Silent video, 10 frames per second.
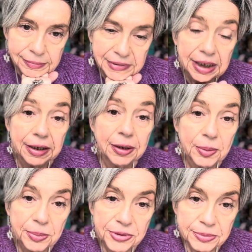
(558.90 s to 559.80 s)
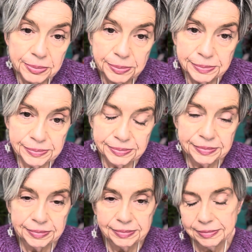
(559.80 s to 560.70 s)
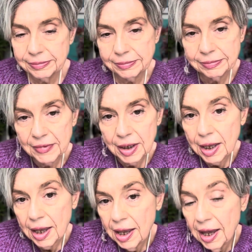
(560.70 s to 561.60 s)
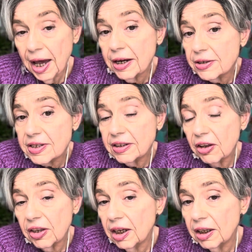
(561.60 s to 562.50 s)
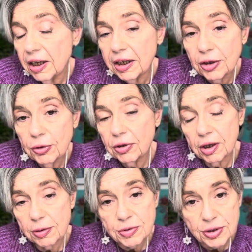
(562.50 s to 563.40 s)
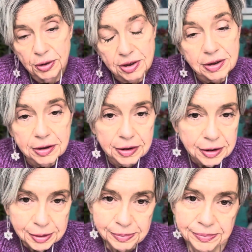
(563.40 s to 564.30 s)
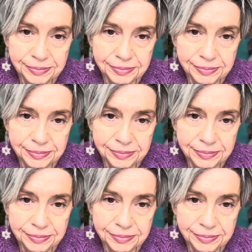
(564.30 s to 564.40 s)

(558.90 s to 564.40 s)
And it comes. And it looks nothing like you thought it was going to look.